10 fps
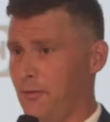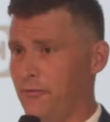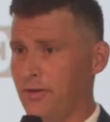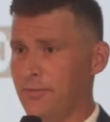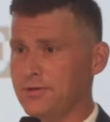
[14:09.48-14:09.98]

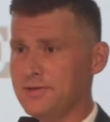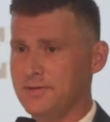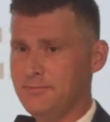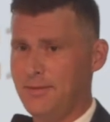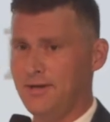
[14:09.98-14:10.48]
hopefully the
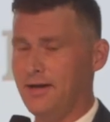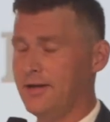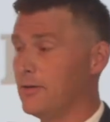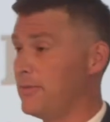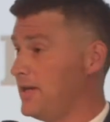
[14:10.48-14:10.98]
person's maybe not
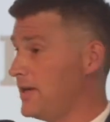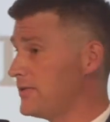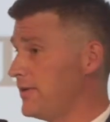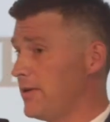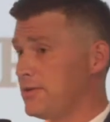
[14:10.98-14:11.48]
here, but
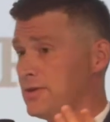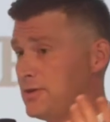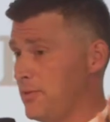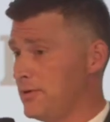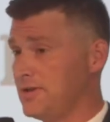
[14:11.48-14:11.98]
yesterday there's
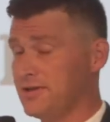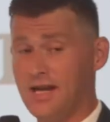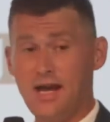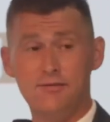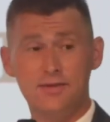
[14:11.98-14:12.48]
this person's
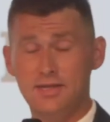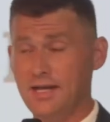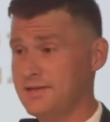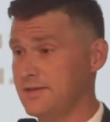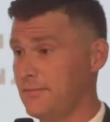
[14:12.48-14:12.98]
like, I have this
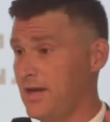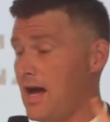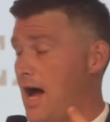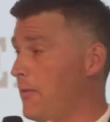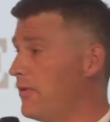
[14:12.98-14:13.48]
license. I'm
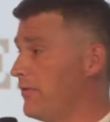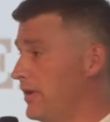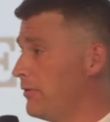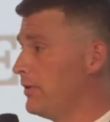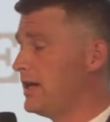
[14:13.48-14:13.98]
like, I would have
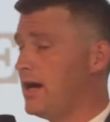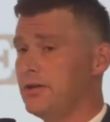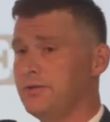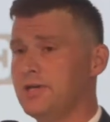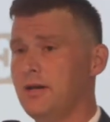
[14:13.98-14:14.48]
literally
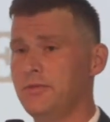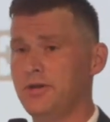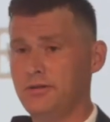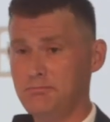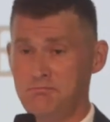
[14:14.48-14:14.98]
gotten you 10
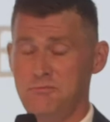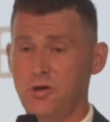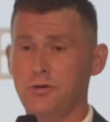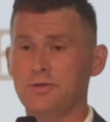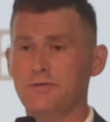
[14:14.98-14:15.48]
million
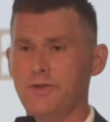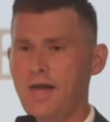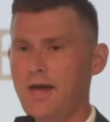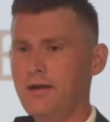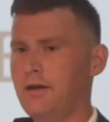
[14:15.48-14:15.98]
euros for
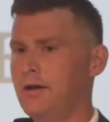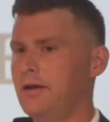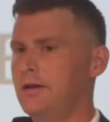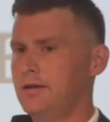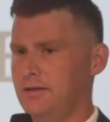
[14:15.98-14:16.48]
that
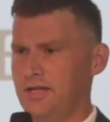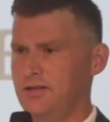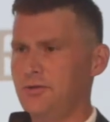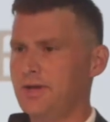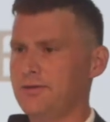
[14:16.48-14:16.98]

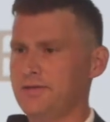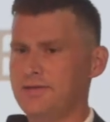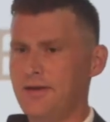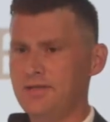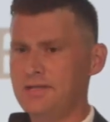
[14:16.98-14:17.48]
in
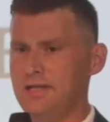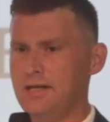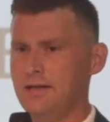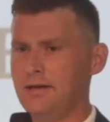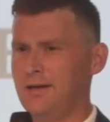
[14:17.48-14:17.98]

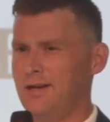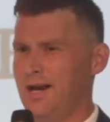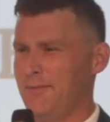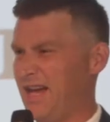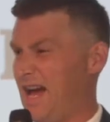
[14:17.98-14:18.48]
2017.
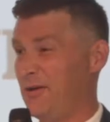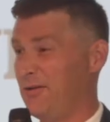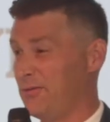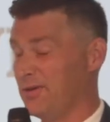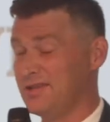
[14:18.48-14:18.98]
I'm like, I don't
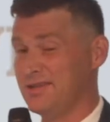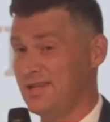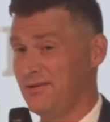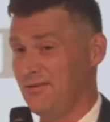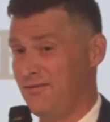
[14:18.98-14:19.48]
even really
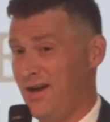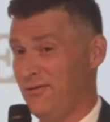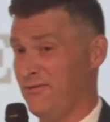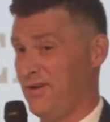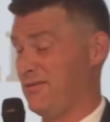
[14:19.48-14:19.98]
see the
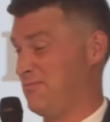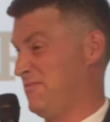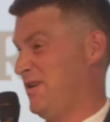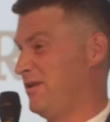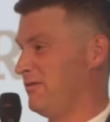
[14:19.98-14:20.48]
value of like
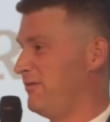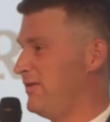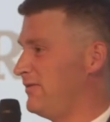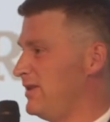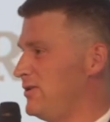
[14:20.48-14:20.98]

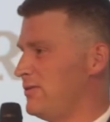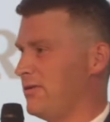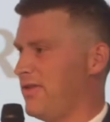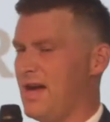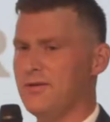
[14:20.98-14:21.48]
150,
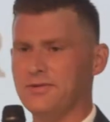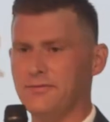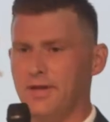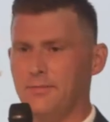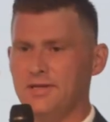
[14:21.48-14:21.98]
200,000
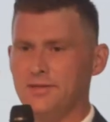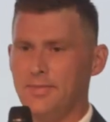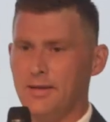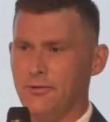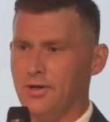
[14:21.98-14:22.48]
for that piece
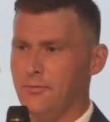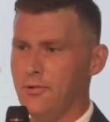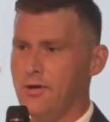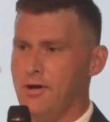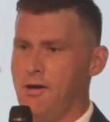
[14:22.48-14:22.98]
of paper
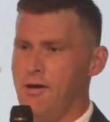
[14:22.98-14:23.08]
anymore.